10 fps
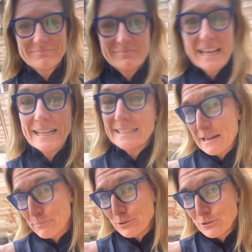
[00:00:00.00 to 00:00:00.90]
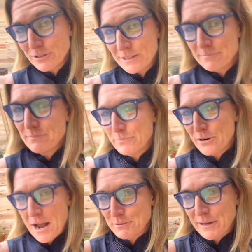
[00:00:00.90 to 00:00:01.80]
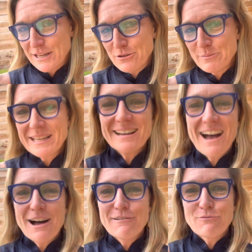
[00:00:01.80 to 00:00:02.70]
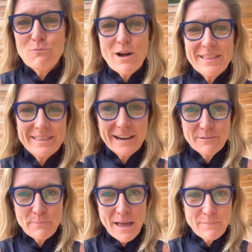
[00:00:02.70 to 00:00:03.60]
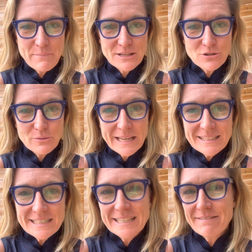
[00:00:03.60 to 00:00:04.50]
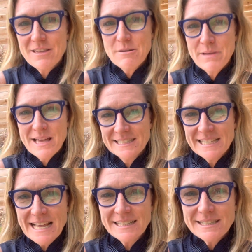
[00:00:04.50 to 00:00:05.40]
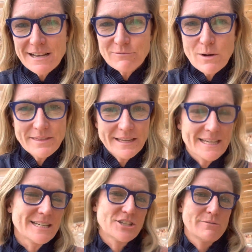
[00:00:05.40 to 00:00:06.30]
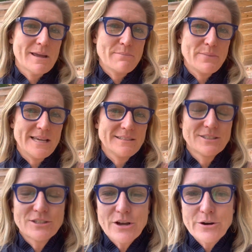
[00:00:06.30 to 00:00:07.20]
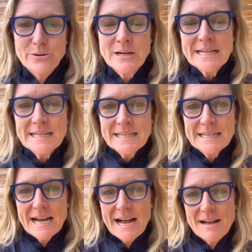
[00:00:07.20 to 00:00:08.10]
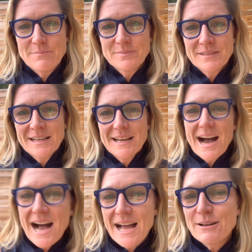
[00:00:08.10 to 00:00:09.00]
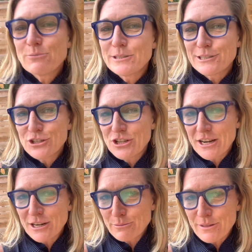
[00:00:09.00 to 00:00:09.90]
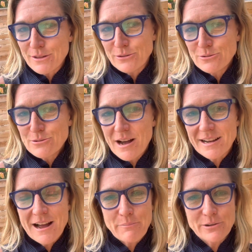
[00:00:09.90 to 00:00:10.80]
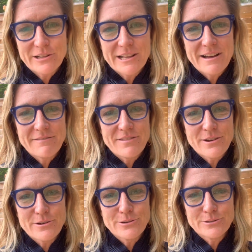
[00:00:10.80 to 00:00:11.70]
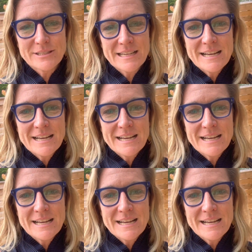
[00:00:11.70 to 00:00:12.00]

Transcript: examples, perhaps by a human, of what their pet might be doing to give them a sense of what the condition might be. So I will share with you a couple of those